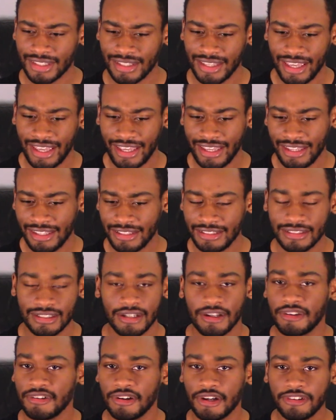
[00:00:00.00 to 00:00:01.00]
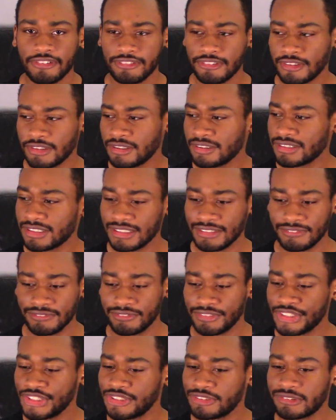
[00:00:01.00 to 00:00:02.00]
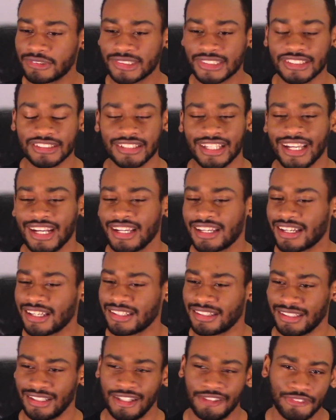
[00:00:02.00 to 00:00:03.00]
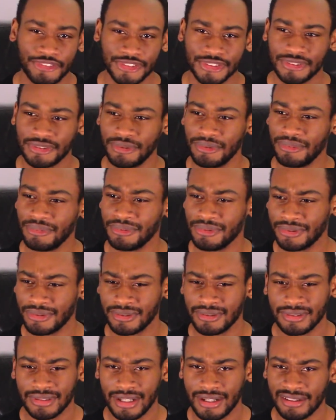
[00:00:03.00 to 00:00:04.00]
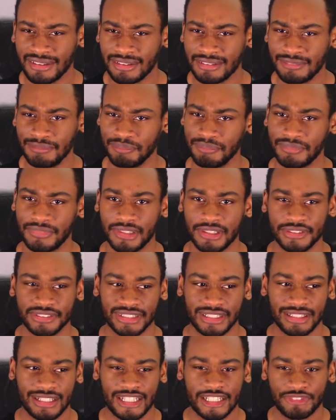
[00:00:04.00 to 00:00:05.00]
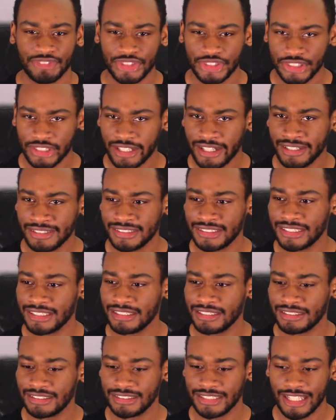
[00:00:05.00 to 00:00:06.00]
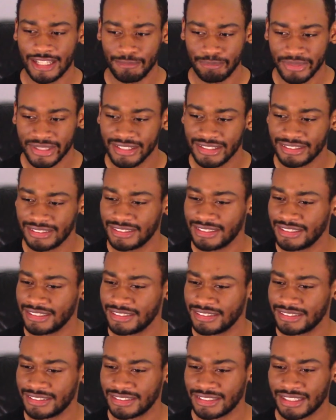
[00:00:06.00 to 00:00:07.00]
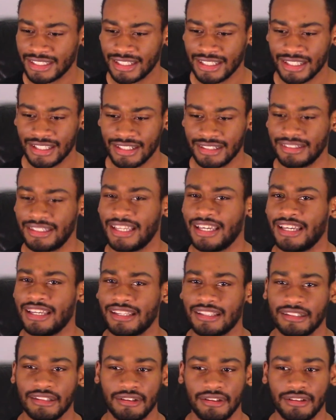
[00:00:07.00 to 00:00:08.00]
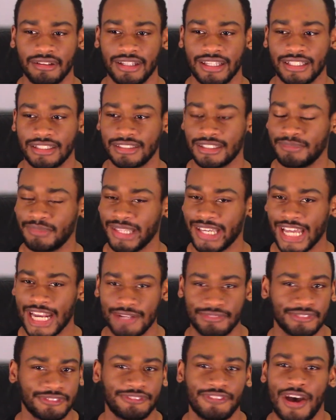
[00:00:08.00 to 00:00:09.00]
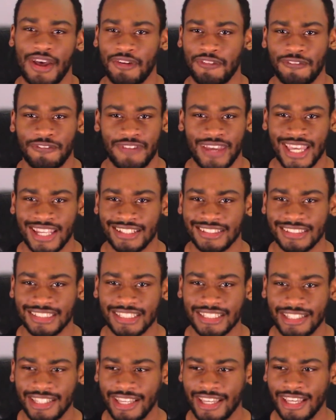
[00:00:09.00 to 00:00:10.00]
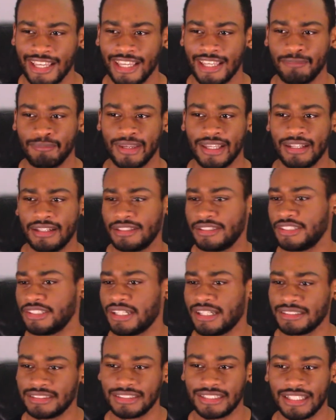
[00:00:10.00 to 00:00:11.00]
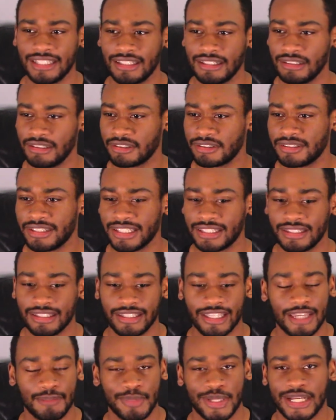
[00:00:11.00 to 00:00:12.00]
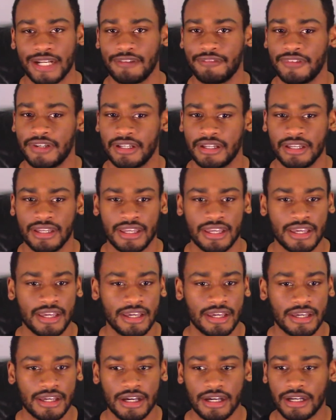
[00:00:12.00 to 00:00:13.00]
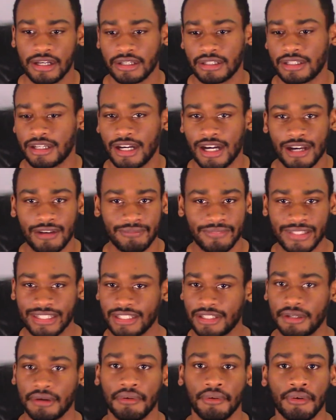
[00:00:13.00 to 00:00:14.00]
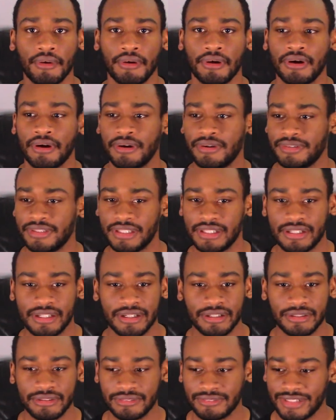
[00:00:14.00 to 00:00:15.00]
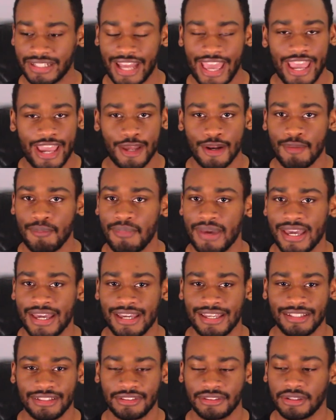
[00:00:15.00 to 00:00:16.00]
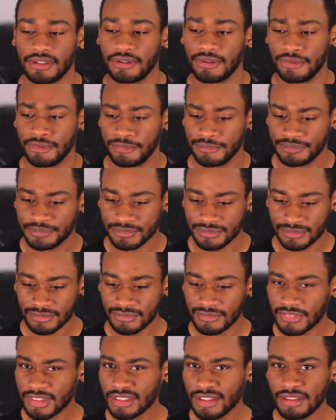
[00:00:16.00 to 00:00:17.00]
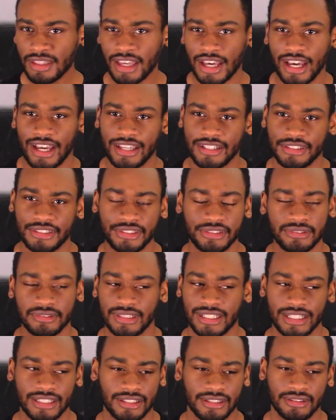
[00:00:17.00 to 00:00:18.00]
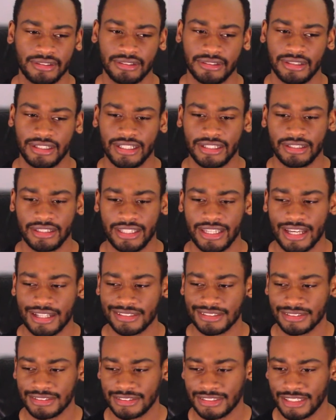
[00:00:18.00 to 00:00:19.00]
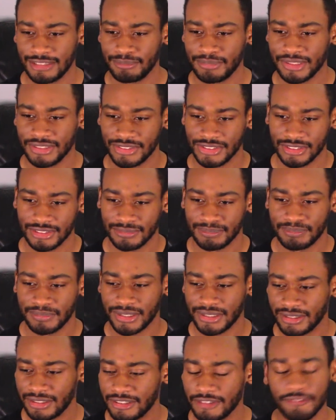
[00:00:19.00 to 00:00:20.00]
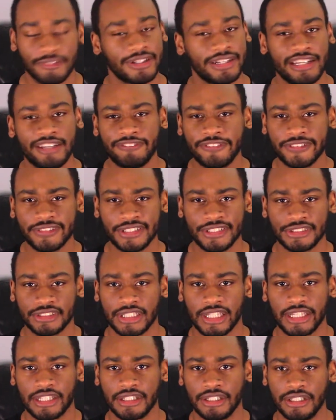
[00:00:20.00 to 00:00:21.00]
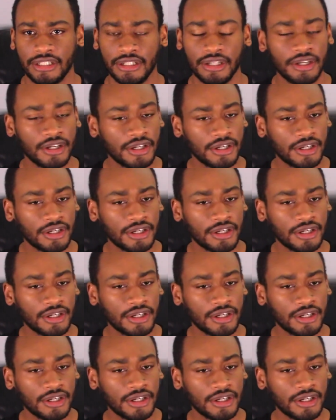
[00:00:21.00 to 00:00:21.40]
And overall, the visual aesthetic I thought was cool. There's a lot of shots and set pieces that look like something out of a Final Fantasy game, and shots that look like they came out of a comic or an anime. So I do like it on like the action set pieces part. Whenever there's like a